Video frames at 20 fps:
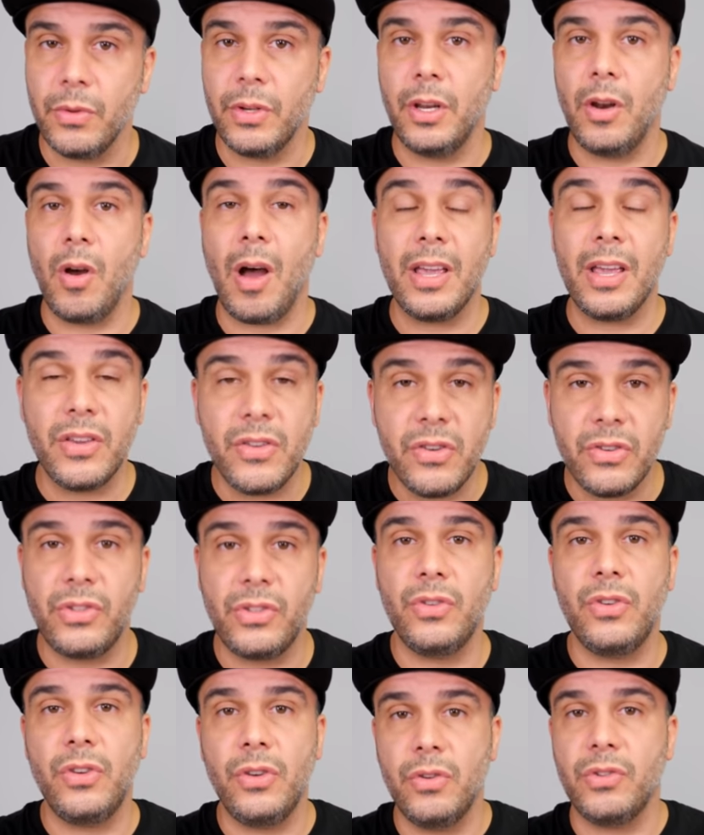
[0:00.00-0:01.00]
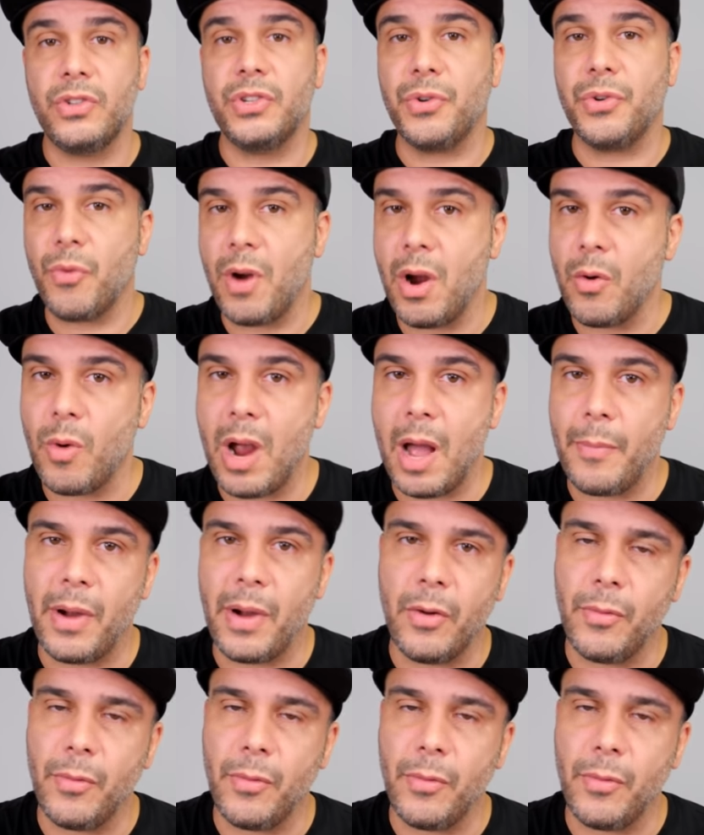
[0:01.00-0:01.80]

You know, I used to use saran wrap.